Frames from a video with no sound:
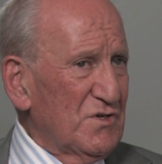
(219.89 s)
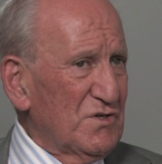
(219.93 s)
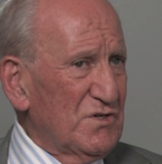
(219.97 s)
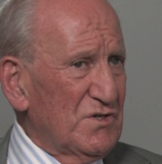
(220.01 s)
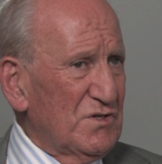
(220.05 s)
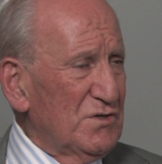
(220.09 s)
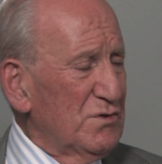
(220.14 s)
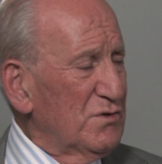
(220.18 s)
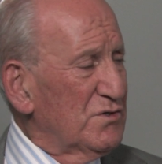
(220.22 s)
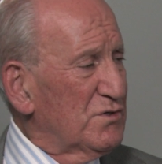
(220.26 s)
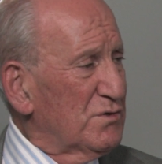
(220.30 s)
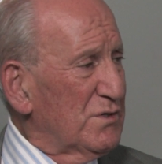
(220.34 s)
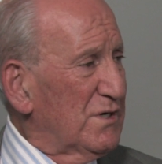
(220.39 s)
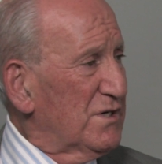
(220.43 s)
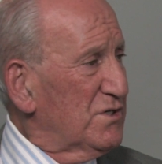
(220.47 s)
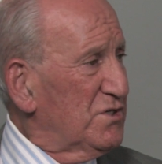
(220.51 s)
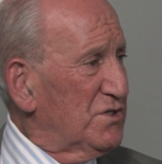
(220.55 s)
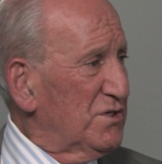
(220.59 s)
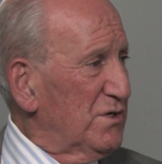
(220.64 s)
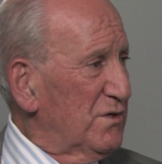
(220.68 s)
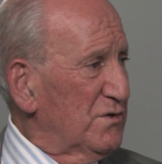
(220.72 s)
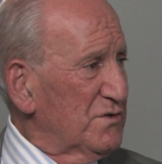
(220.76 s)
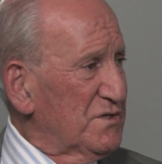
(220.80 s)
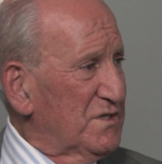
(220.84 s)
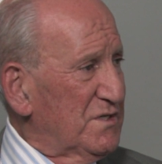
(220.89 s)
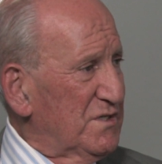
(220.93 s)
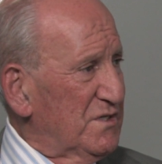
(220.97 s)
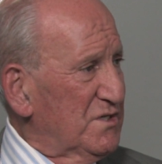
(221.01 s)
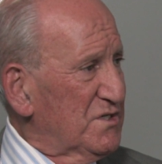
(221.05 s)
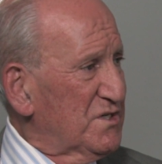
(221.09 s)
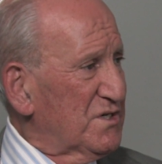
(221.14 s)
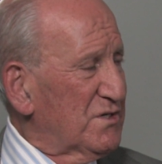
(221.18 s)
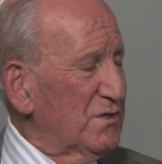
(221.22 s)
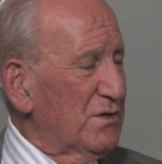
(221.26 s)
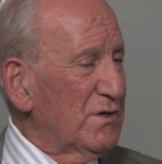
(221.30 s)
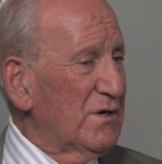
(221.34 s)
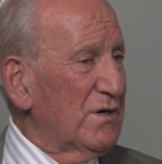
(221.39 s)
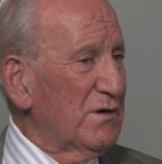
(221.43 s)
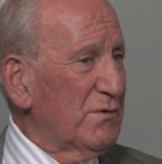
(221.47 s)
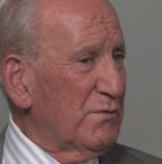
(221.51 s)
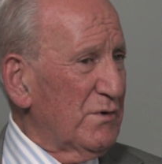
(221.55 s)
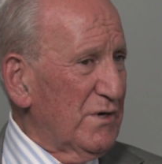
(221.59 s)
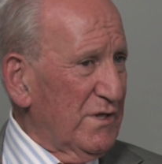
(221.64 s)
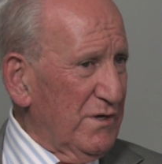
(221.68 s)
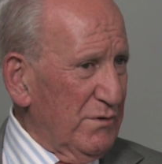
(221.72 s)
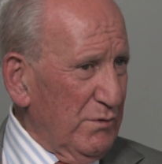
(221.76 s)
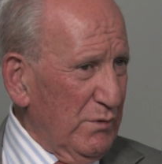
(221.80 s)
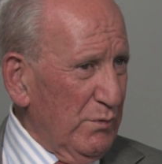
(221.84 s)
2 trunk shows in the store
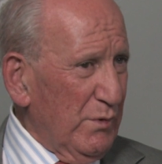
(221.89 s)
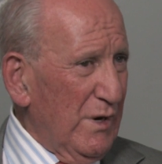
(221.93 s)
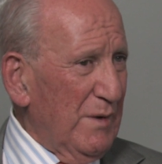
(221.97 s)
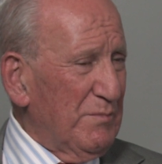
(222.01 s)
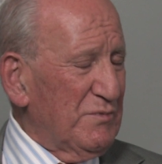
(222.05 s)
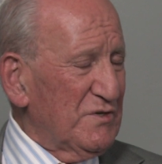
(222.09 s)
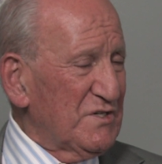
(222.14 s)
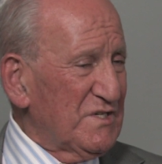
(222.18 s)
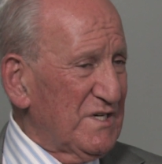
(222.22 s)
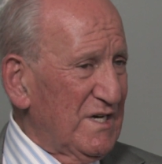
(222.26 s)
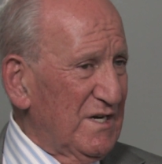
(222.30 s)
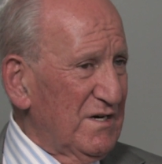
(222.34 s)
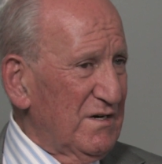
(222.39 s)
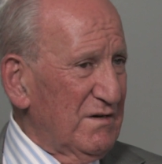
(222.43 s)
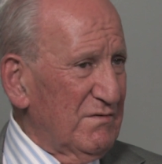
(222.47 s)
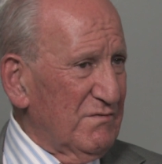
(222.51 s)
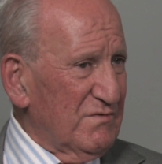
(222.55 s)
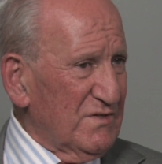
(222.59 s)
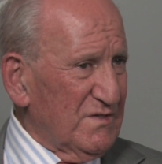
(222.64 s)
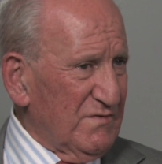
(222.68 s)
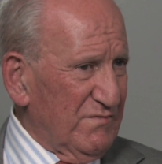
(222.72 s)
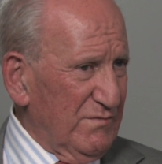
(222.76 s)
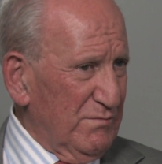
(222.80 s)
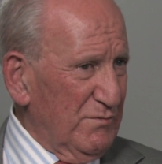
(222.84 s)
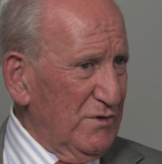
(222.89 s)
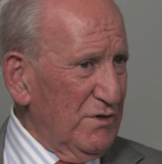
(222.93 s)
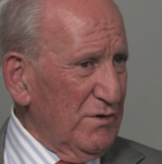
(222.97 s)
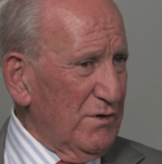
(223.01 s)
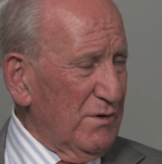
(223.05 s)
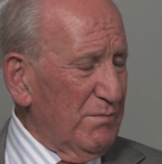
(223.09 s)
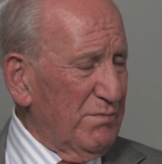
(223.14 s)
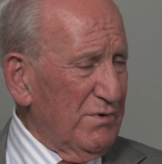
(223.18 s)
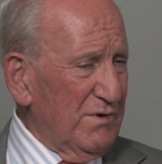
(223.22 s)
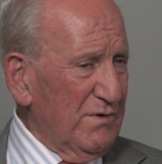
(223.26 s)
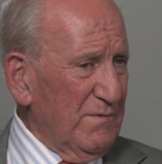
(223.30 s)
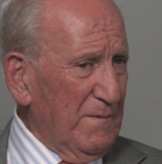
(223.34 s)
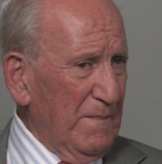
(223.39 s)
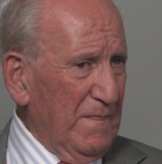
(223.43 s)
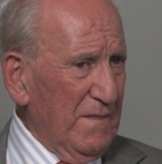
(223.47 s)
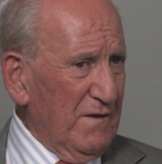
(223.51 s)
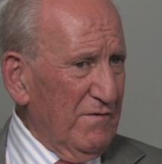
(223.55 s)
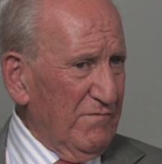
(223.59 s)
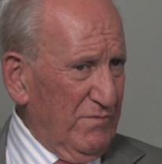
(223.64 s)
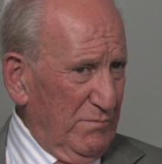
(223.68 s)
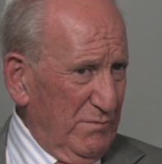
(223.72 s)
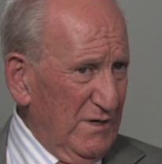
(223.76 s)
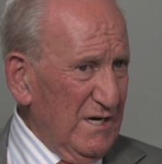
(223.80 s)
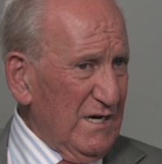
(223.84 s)
where there were representatives from Europe,
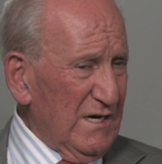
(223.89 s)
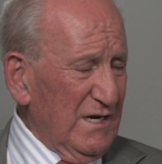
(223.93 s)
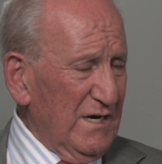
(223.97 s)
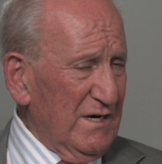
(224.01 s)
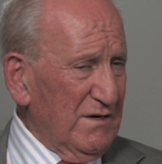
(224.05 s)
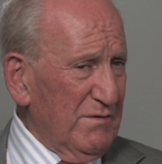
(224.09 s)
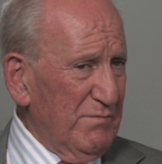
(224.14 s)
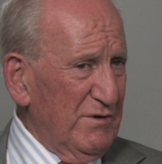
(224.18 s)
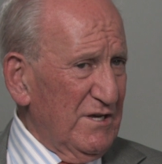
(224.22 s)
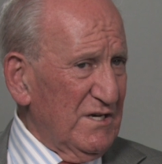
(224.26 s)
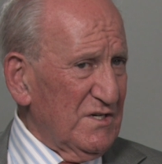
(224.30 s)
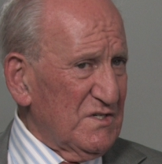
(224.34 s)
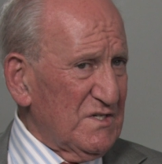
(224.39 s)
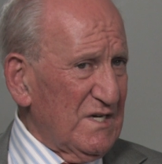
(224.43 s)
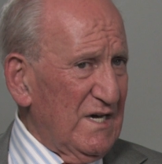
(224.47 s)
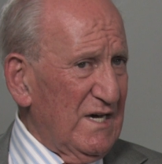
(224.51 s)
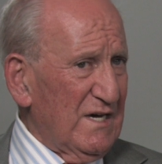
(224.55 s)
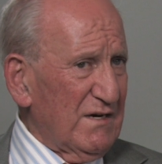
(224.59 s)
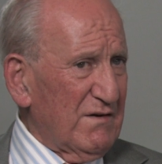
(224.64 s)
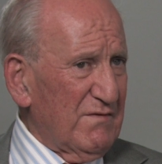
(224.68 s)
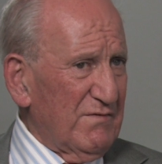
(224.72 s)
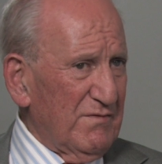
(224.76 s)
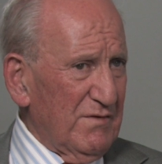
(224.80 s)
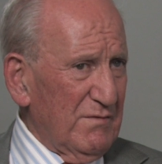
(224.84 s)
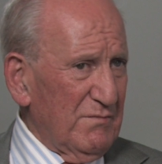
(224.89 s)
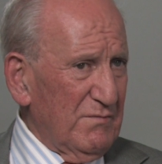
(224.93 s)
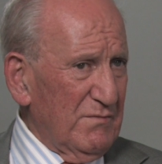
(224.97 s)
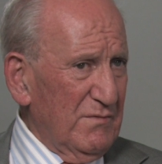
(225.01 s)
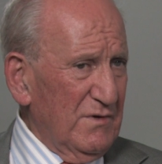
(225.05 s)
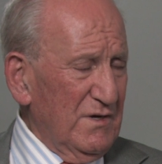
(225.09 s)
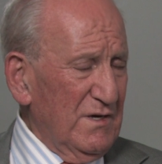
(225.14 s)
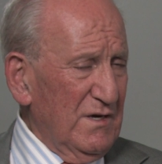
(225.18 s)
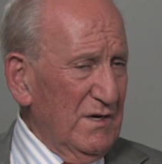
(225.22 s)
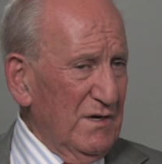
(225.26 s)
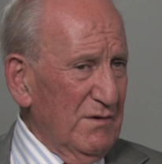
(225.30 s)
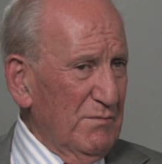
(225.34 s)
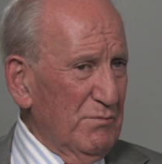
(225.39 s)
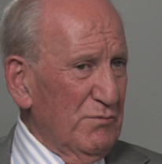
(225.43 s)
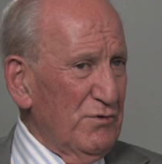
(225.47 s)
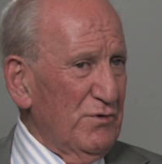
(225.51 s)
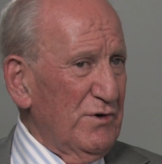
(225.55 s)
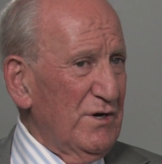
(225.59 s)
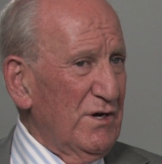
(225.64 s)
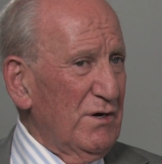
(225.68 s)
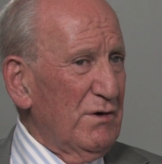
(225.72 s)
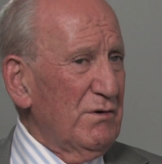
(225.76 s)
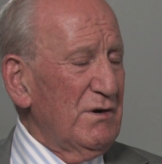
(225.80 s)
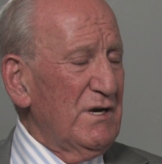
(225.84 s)
from Italy to be exact, from
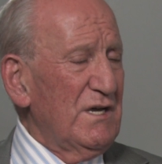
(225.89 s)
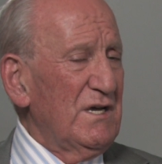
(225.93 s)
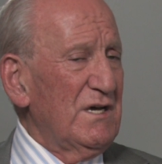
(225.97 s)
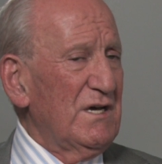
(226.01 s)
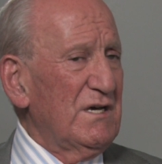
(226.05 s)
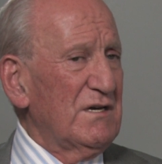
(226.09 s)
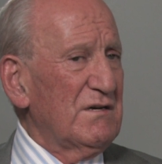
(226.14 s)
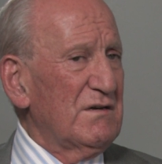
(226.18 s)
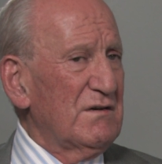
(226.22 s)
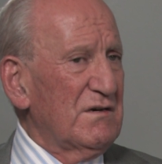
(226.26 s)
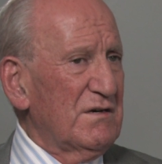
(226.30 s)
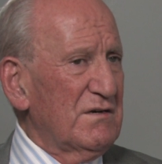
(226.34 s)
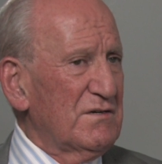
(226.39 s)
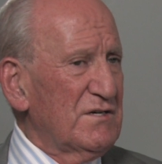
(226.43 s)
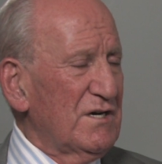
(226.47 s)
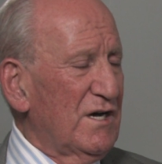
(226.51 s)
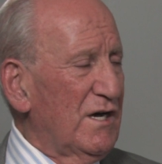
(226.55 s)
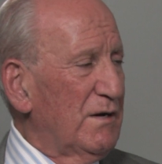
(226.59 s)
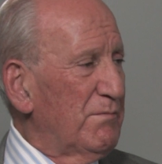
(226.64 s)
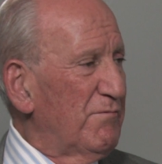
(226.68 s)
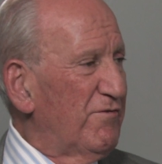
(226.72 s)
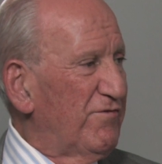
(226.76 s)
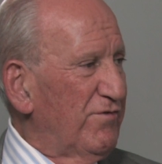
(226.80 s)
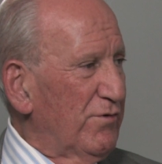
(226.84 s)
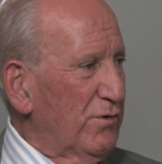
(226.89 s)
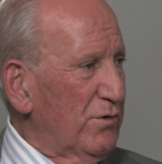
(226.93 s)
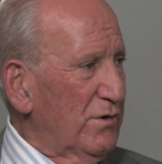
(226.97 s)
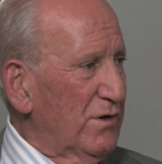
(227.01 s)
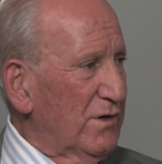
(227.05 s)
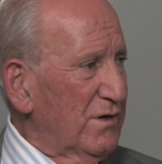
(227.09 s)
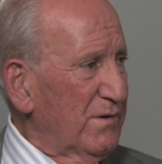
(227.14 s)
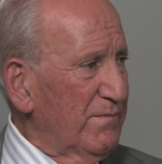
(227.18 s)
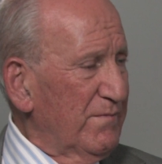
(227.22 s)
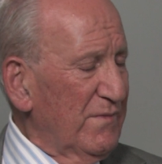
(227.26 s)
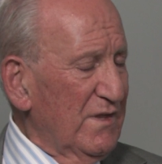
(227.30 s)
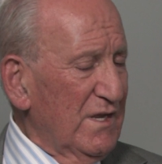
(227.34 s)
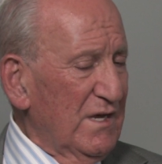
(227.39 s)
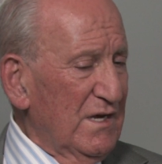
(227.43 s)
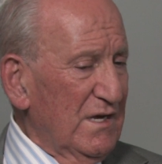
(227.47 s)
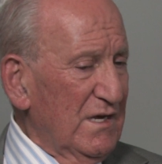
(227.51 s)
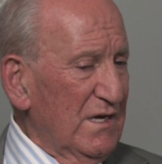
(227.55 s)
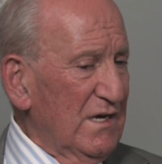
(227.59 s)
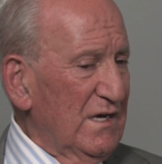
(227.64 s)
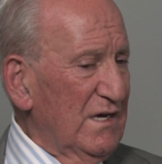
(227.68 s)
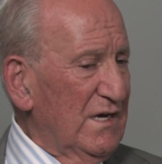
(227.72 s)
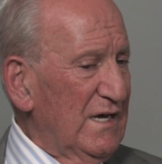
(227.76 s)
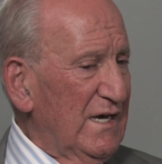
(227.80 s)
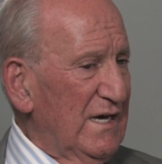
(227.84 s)
Brioni and Tom Ford.
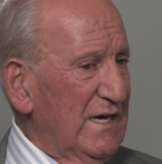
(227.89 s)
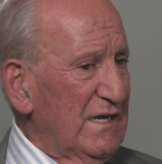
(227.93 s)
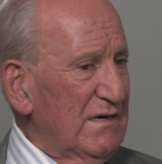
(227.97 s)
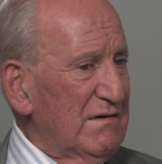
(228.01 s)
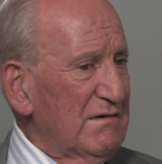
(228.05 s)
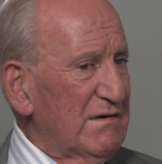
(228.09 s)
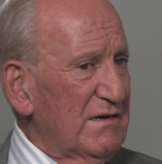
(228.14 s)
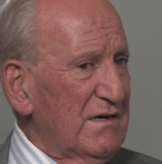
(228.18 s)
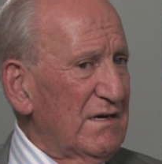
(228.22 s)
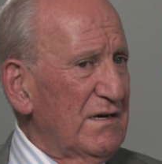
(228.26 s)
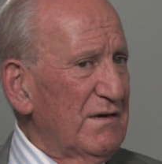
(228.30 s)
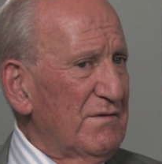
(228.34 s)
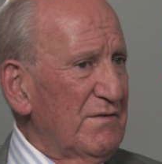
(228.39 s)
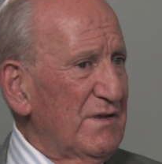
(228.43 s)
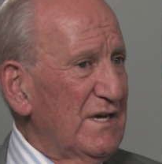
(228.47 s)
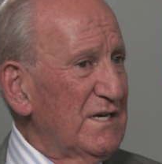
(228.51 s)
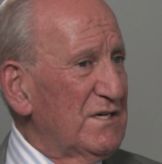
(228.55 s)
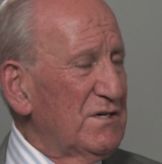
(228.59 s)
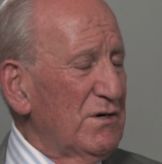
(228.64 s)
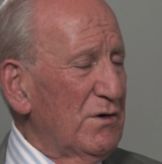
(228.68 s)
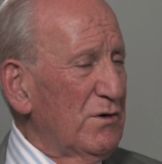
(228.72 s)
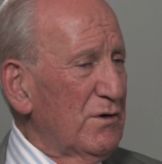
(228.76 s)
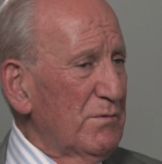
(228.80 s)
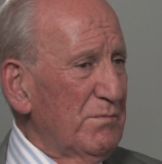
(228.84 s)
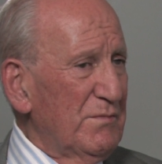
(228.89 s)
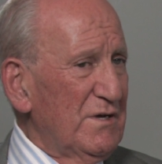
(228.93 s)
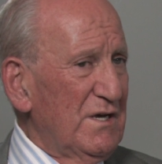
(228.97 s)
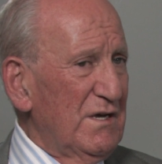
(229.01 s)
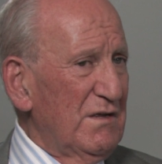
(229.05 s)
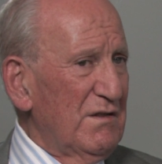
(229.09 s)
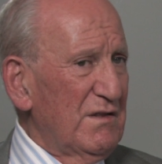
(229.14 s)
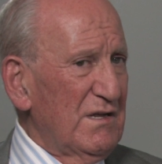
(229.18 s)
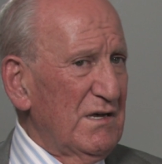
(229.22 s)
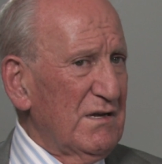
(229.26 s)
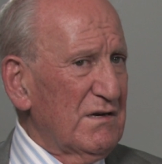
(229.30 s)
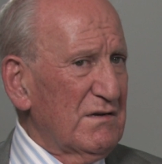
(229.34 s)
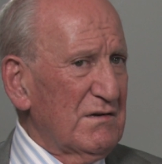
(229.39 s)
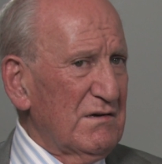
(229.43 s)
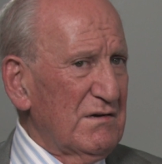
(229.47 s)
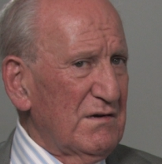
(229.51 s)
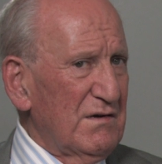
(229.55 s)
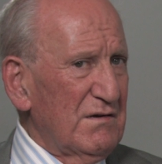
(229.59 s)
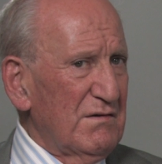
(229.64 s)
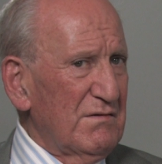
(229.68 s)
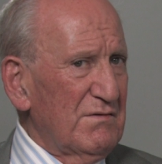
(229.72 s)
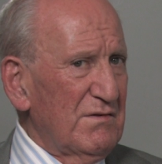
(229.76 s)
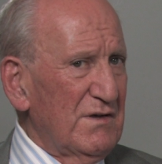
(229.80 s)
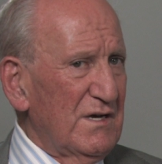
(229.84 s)
And they told me that
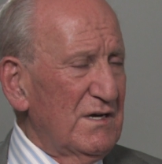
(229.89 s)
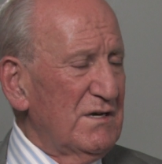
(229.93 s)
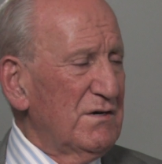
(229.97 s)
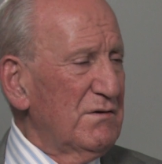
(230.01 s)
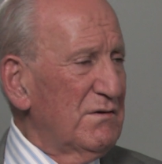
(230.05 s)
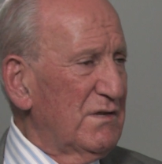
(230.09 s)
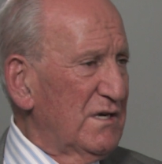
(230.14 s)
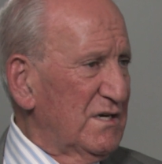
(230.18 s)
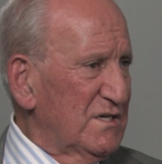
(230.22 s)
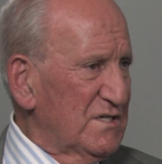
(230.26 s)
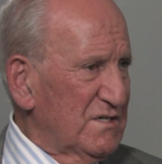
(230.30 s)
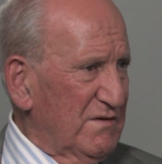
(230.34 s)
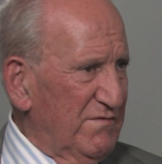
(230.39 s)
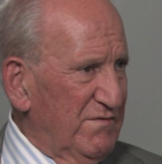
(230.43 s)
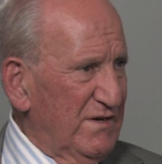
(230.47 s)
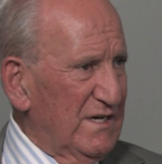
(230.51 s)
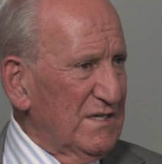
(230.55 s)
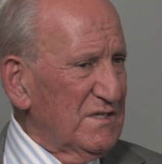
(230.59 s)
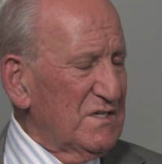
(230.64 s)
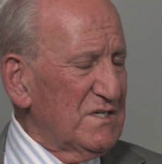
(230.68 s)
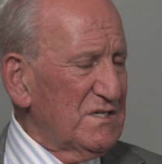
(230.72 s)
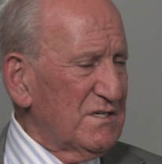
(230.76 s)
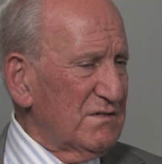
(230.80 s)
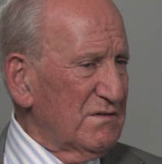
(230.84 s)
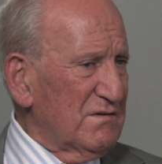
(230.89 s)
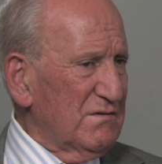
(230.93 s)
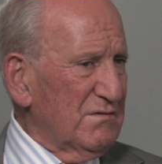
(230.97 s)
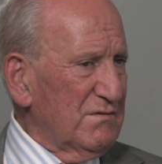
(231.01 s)
they do these events